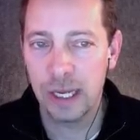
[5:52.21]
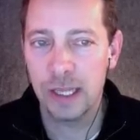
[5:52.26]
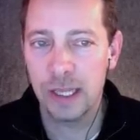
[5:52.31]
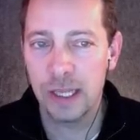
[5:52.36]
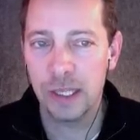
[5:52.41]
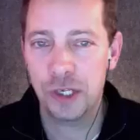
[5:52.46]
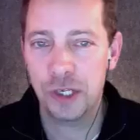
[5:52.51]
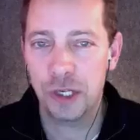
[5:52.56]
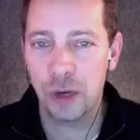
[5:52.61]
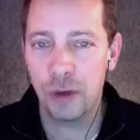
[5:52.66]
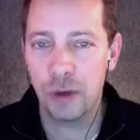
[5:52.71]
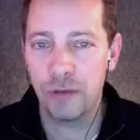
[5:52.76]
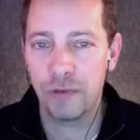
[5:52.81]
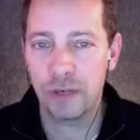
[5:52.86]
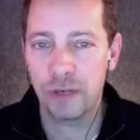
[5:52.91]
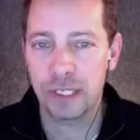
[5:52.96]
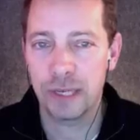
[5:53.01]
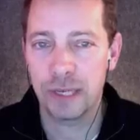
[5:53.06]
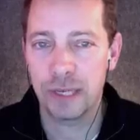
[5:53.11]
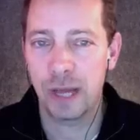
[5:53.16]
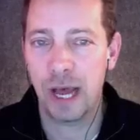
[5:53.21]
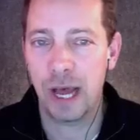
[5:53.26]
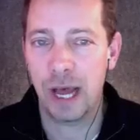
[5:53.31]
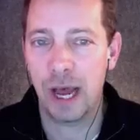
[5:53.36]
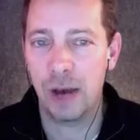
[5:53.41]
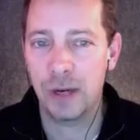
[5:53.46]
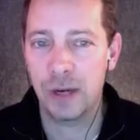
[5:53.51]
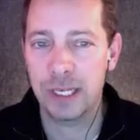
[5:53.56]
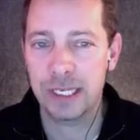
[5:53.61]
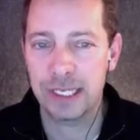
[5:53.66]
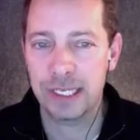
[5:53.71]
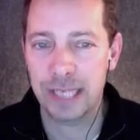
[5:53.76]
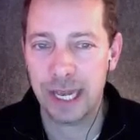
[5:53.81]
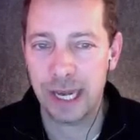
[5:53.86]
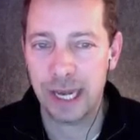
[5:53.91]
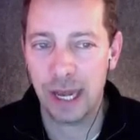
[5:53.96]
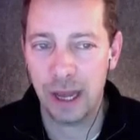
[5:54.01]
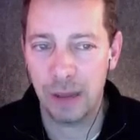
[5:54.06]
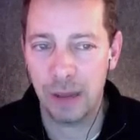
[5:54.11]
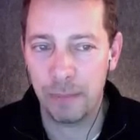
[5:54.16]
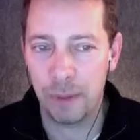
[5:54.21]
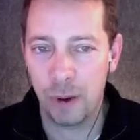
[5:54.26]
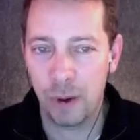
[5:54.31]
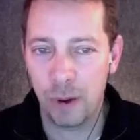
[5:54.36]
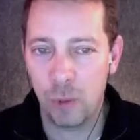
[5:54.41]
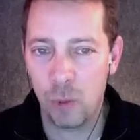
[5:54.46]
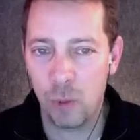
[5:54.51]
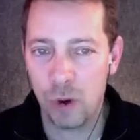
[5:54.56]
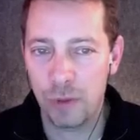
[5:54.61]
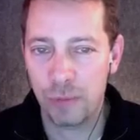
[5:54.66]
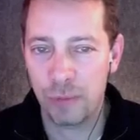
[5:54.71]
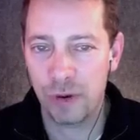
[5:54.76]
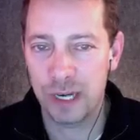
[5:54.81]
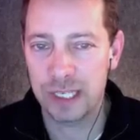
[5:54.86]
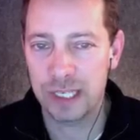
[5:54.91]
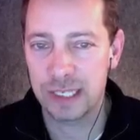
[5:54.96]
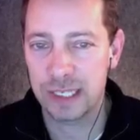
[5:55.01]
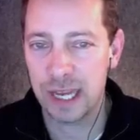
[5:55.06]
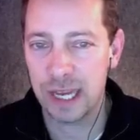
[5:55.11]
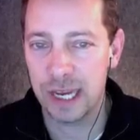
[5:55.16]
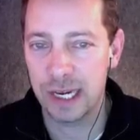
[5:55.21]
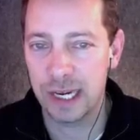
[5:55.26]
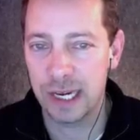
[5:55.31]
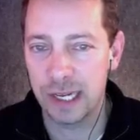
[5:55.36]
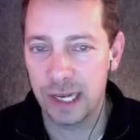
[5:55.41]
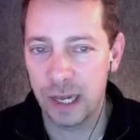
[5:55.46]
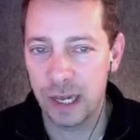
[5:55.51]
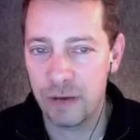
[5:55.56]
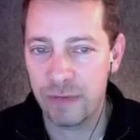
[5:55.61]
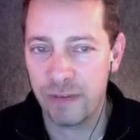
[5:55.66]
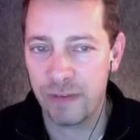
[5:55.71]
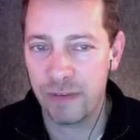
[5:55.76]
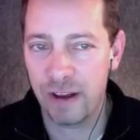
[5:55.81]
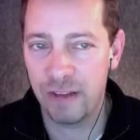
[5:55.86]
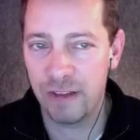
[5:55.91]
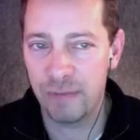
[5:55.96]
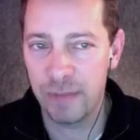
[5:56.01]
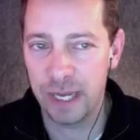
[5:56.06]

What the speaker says: that show you, for example, how to set up a WordPress site in under 5